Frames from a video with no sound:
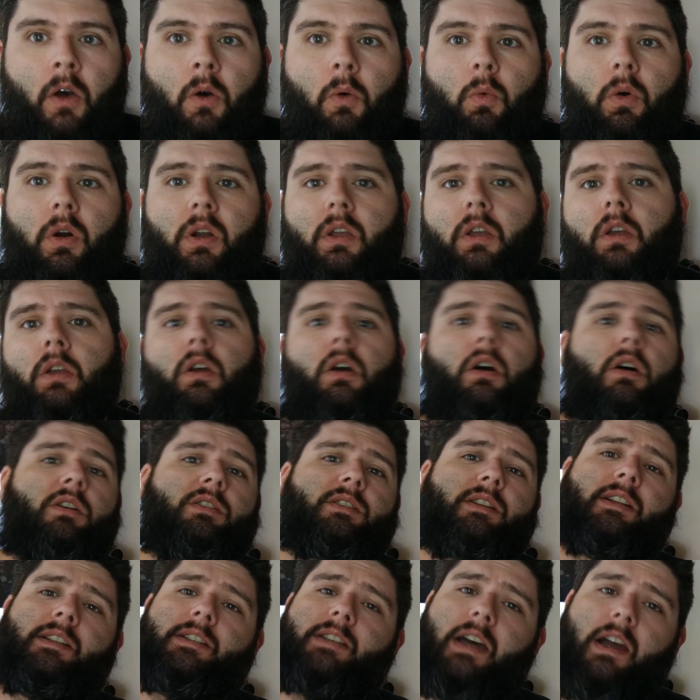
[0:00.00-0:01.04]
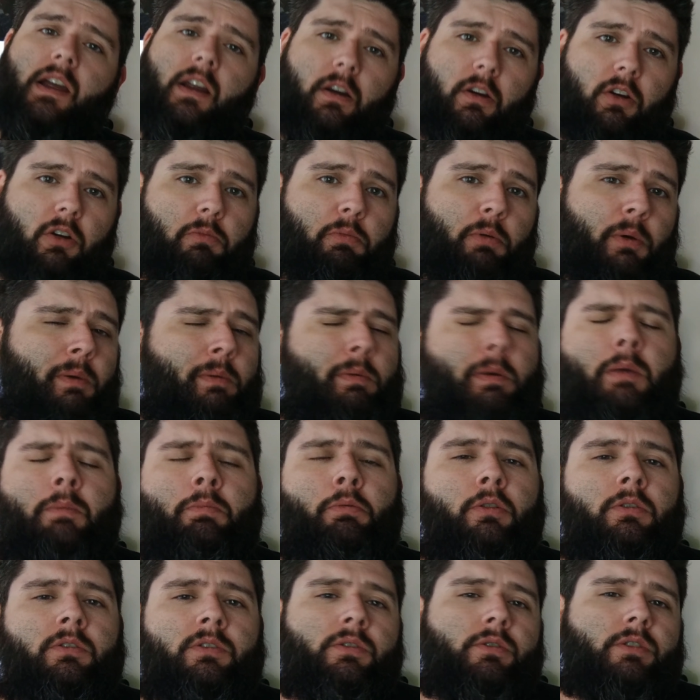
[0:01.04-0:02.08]
What could cause an entire group of
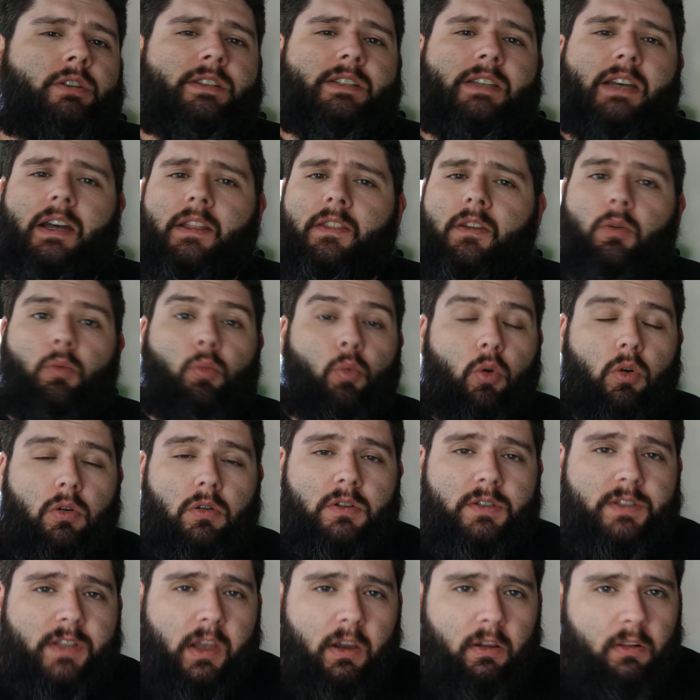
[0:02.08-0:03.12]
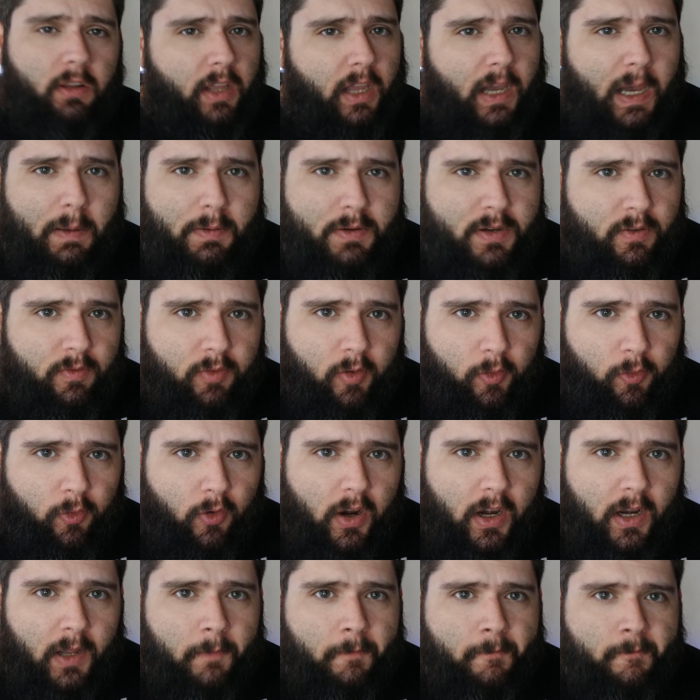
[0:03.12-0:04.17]
people to decide that war is the only option for
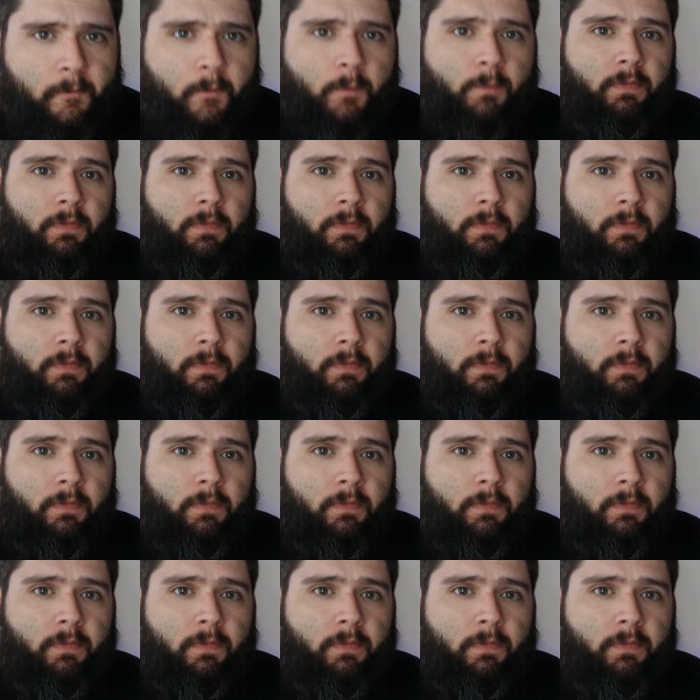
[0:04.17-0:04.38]
freedom?